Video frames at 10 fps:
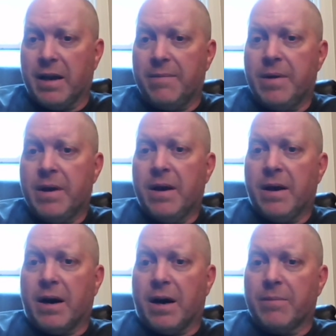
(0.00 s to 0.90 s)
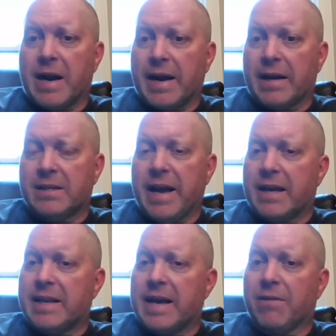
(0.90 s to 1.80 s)
about wrist thick if
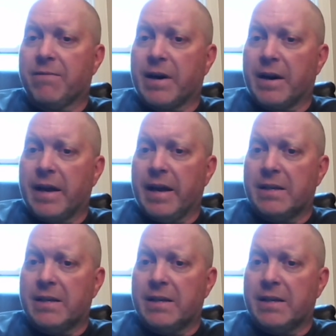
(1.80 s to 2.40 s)
I can get it.